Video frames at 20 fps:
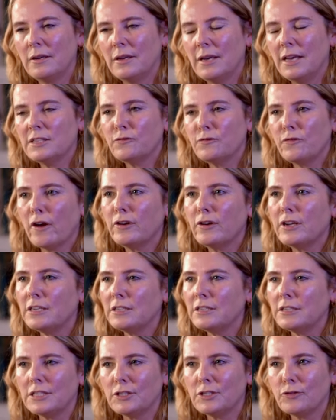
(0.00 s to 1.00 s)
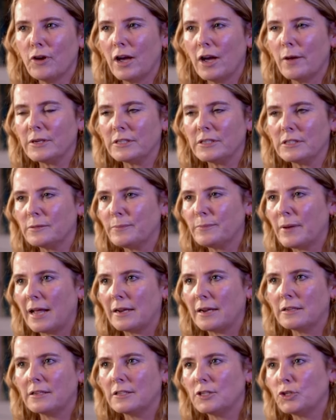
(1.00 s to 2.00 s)
It's very easy to write a business
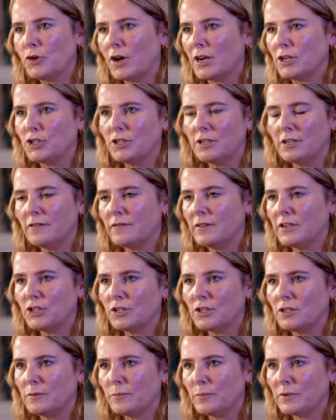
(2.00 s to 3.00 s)
plan and a strategy and a vision and